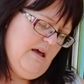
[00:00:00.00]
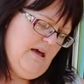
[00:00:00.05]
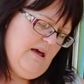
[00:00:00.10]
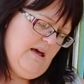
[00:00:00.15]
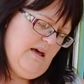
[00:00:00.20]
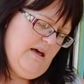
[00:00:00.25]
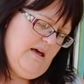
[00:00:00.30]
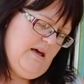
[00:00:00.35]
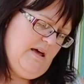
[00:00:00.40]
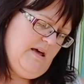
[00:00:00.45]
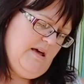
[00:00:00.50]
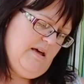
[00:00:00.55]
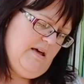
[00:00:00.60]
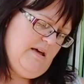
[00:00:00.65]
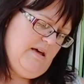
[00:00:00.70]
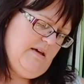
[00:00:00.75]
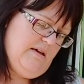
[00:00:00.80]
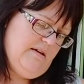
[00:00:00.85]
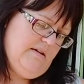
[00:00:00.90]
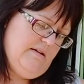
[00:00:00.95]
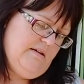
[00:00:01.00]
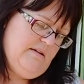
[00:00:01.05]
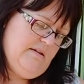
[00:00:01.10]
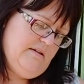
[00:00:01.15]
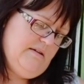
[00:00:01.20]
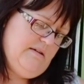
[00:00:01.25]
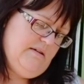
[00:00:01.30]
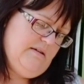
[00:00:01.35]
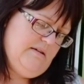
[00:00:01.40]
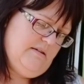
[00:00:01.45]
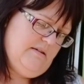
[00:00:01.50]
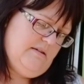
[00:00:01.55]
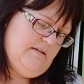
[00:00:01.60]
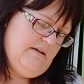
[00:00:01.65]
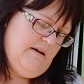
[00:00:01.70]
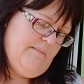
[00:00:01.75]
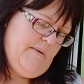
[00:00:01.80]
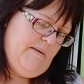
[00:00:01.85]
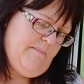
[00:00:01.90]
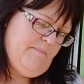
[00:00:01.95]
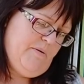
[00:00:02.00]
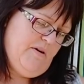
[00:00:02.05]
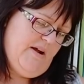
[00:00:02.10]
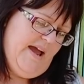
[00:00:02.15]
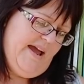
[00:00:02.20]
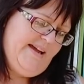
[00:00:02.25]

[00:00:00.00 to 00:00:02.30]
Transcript: Amount per